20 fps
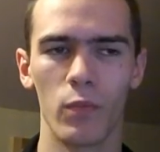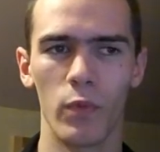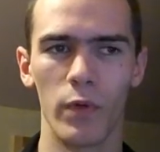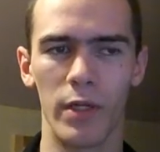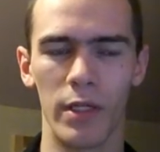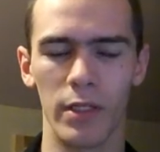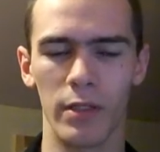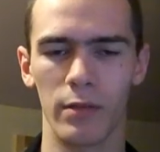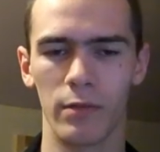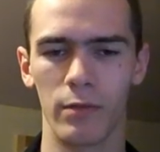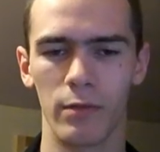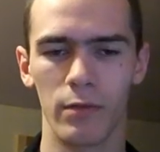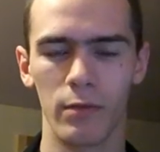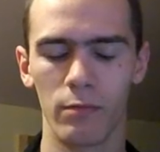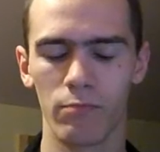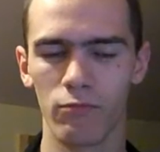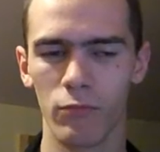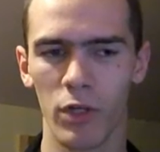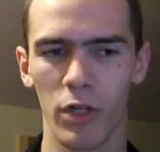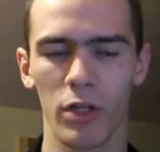when
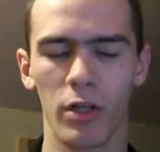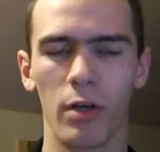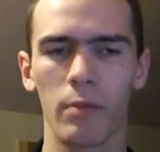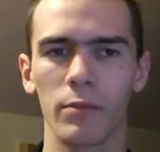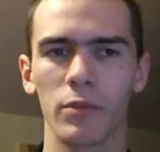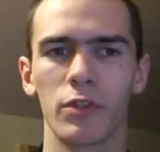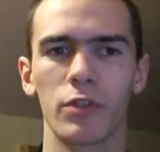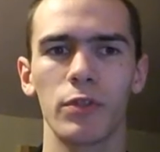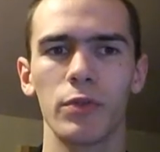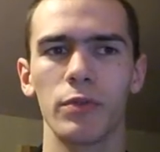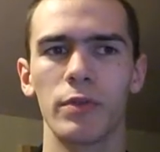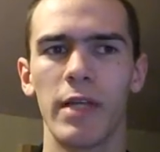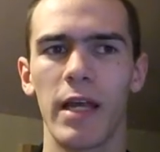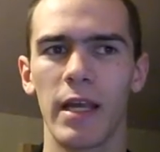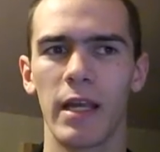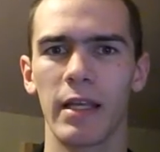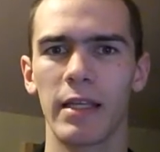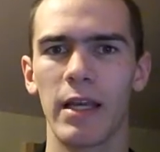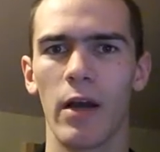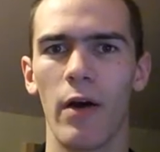it comes to
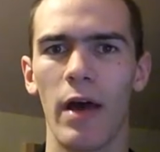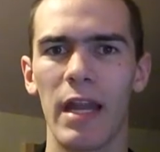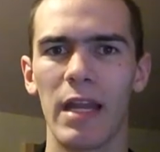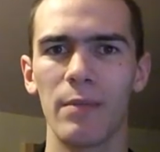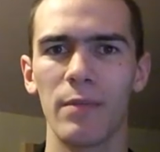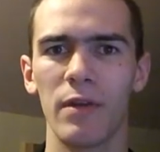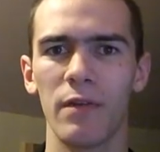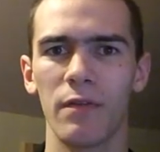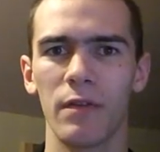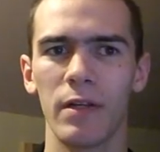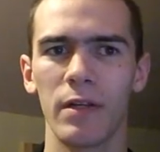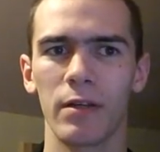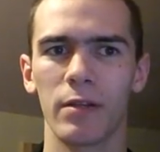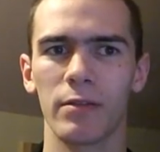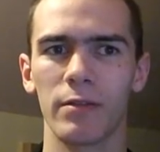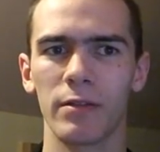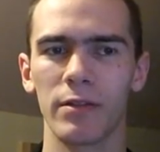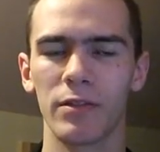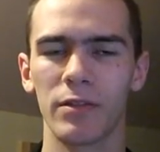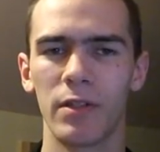taking out enemy
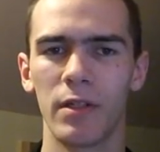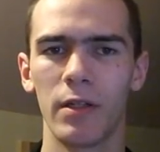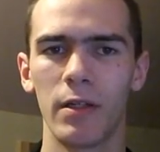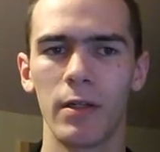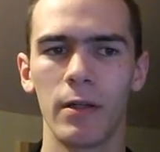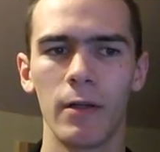vehicles.